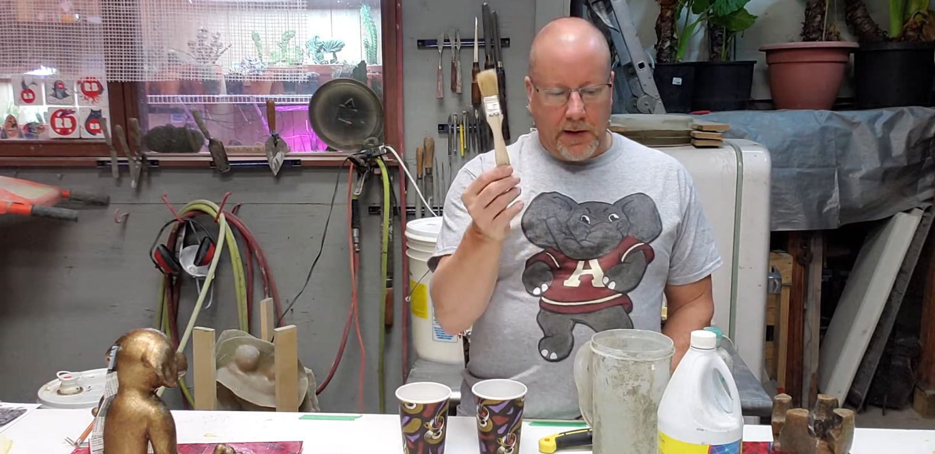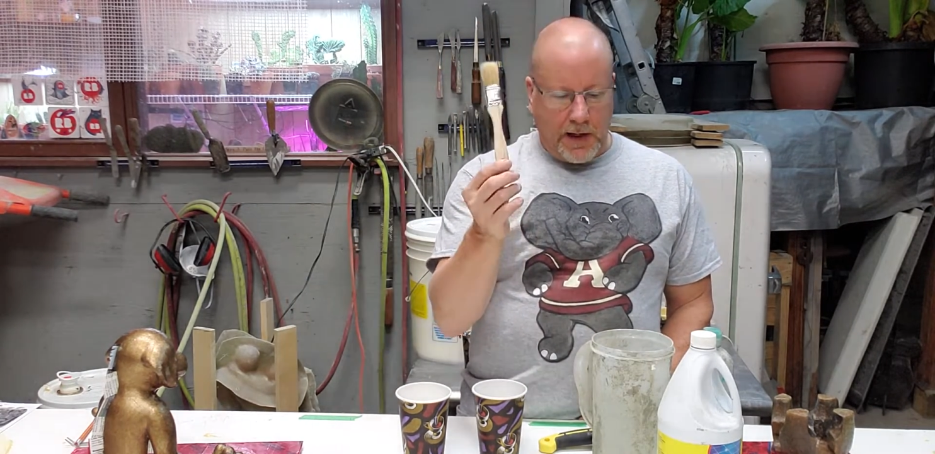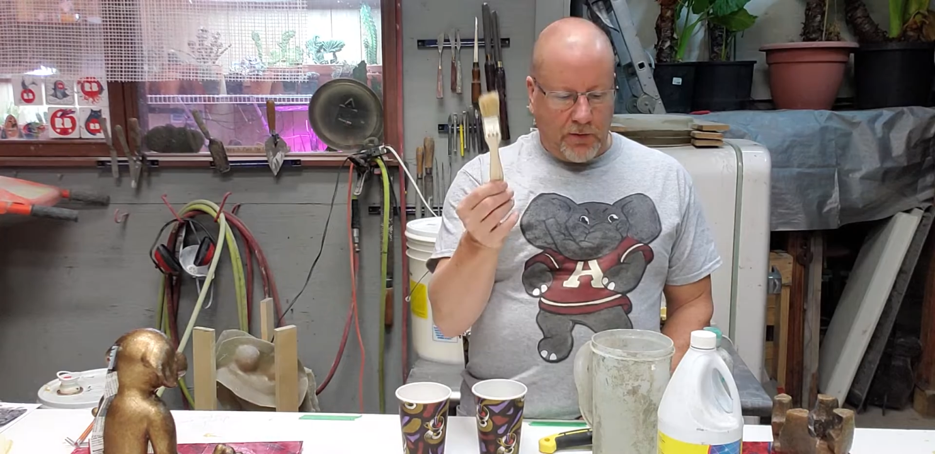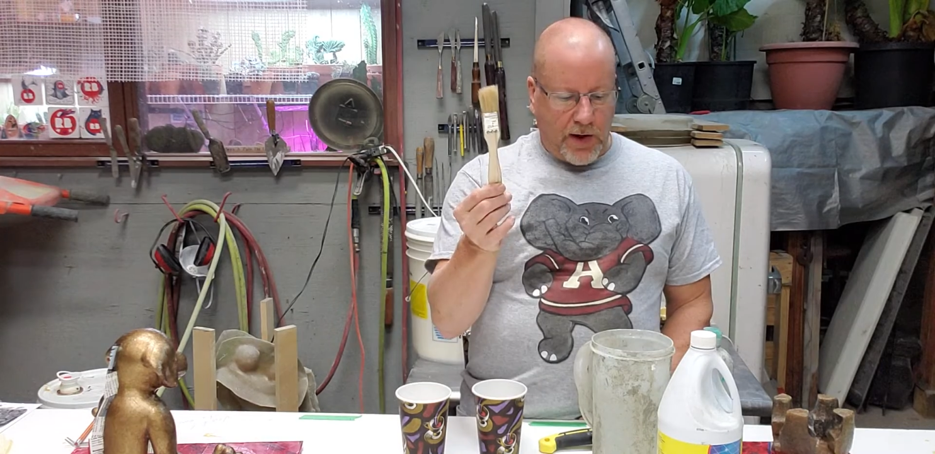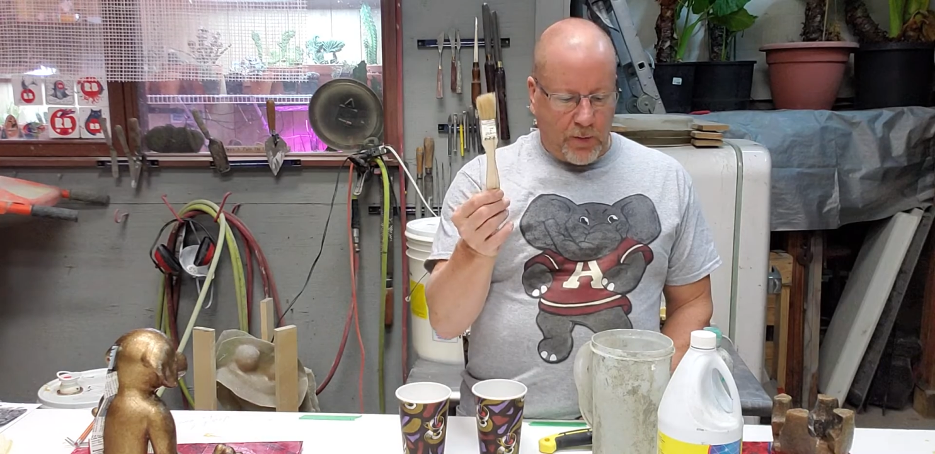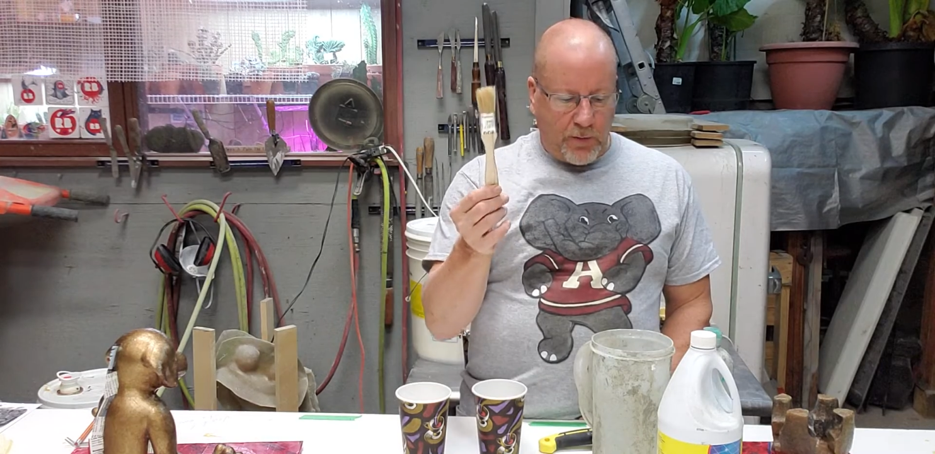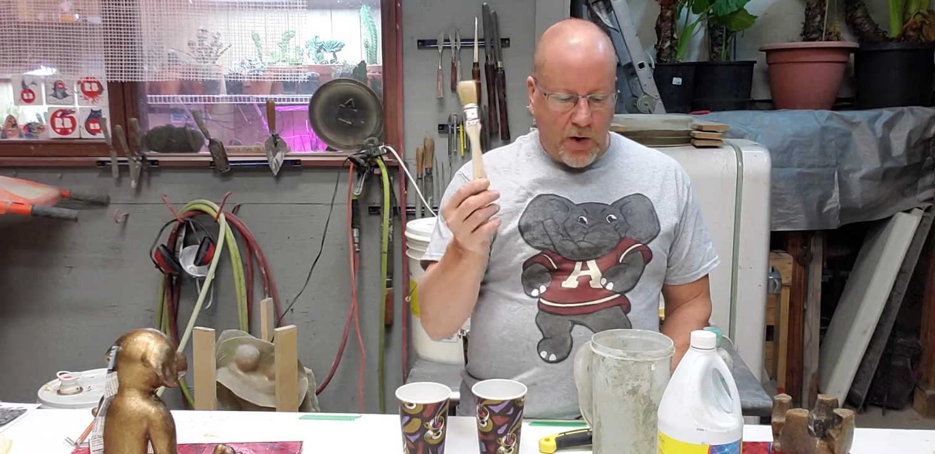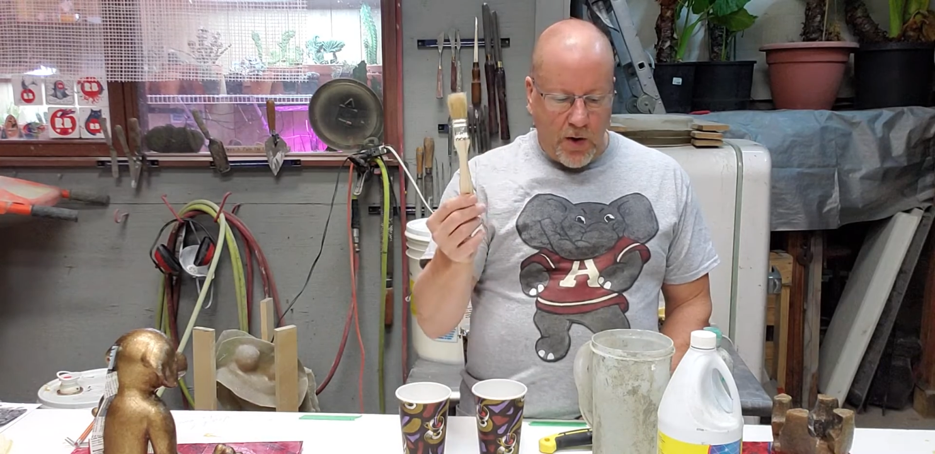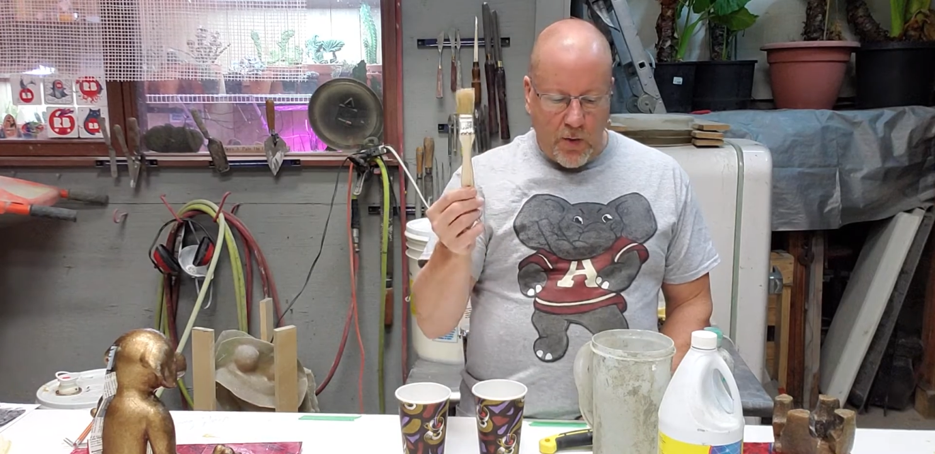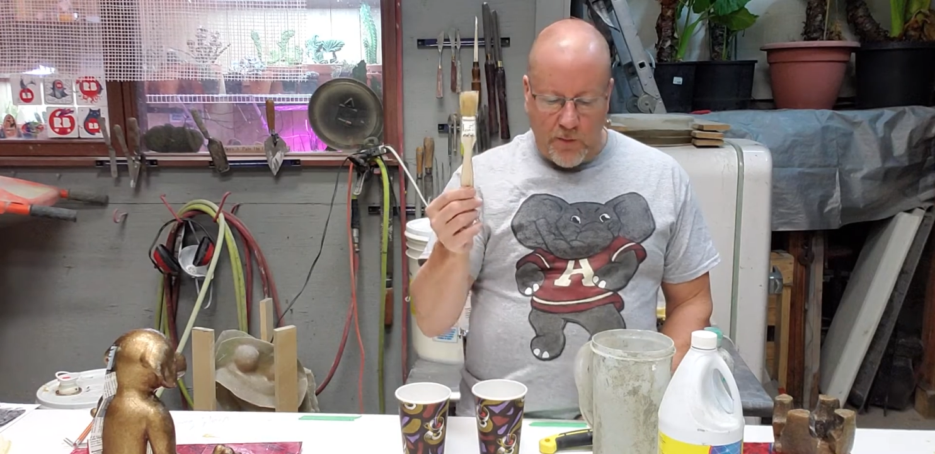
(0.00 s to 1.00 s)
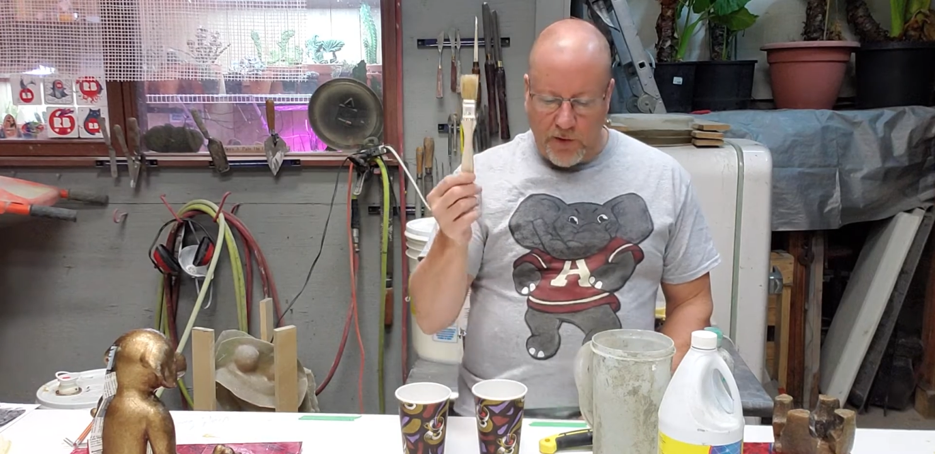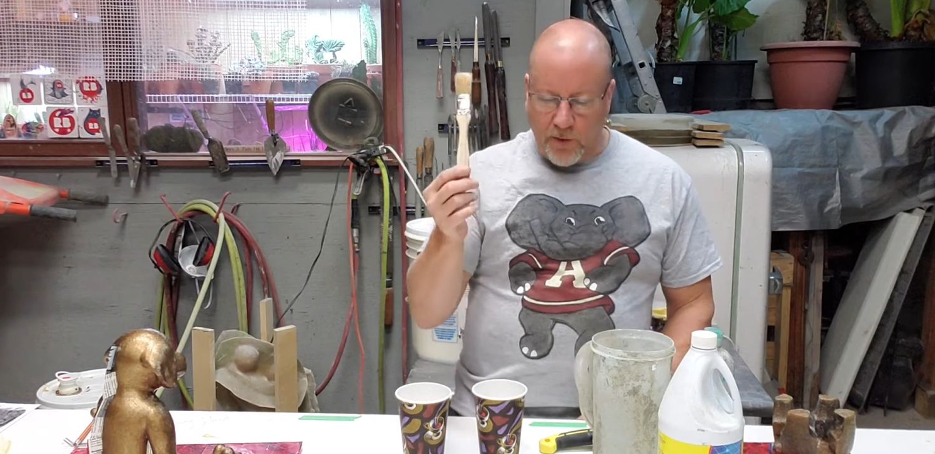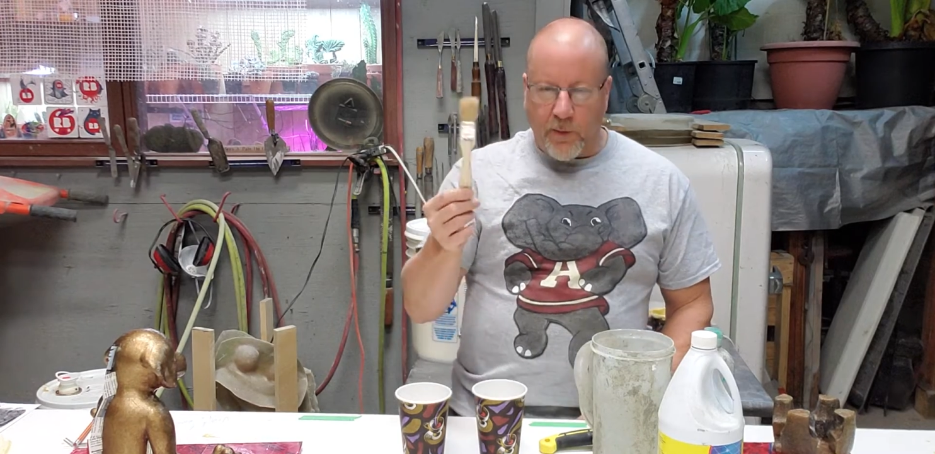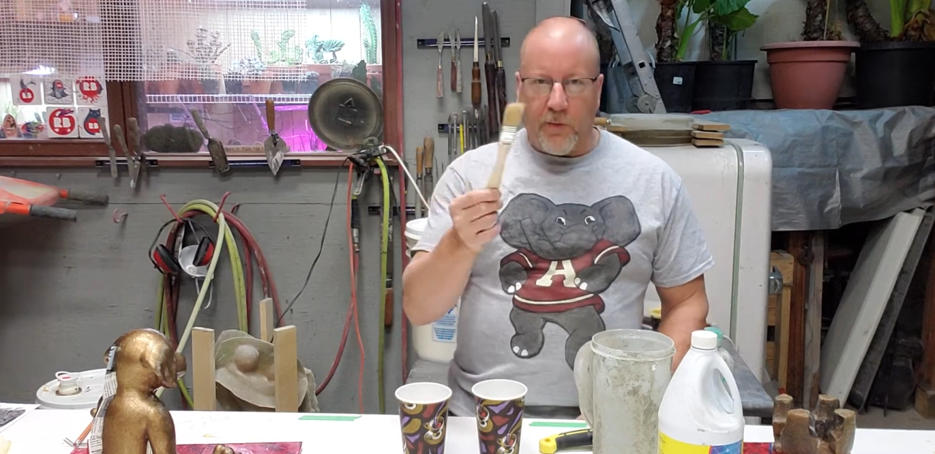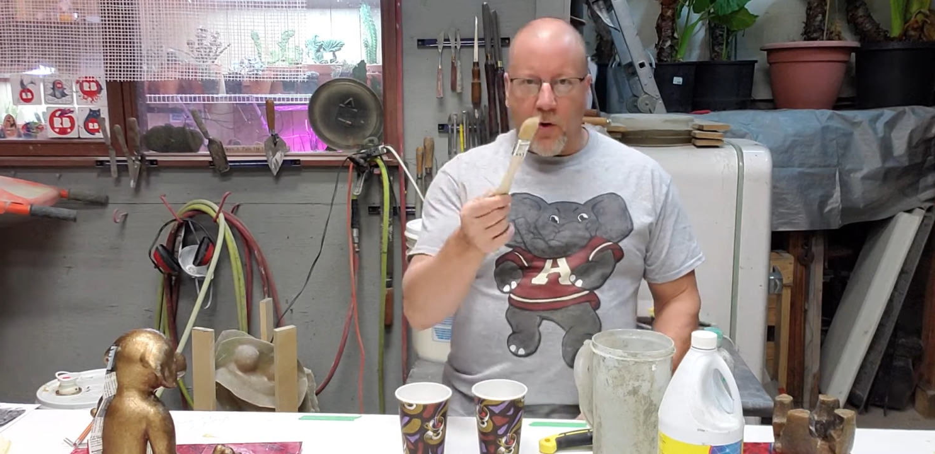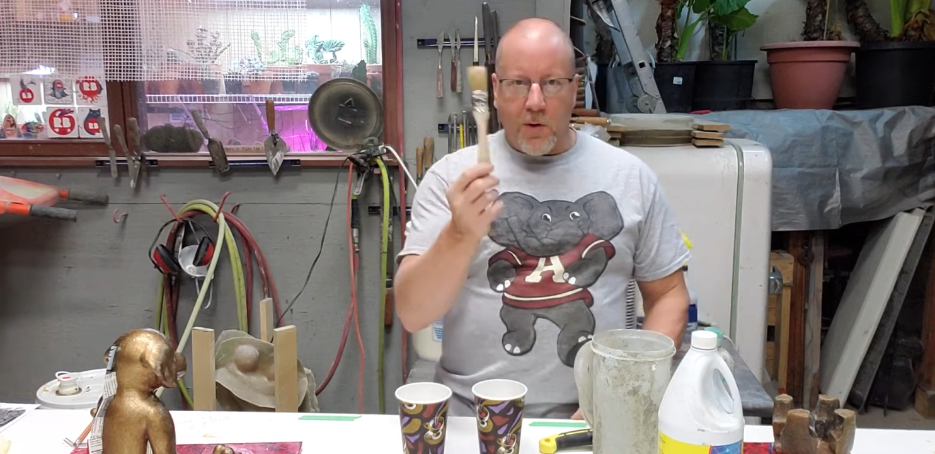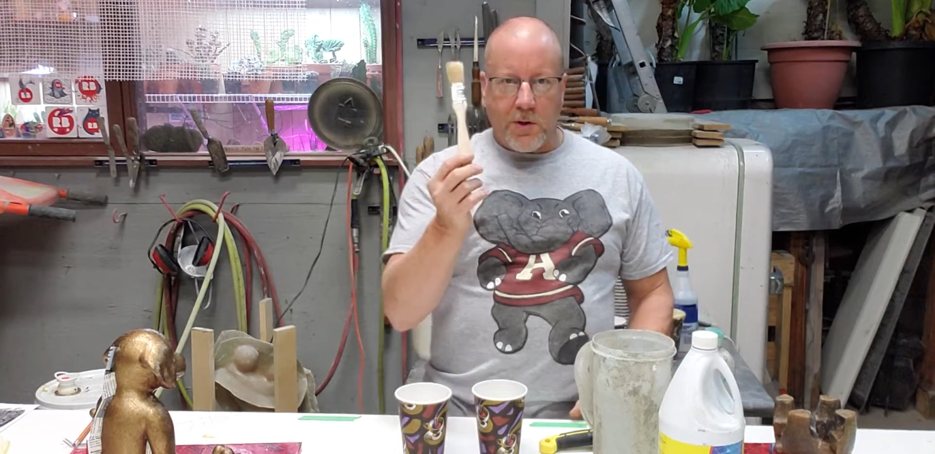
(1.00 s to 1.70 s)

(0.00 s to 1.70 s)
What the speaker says: Like I said, we've gone over this before.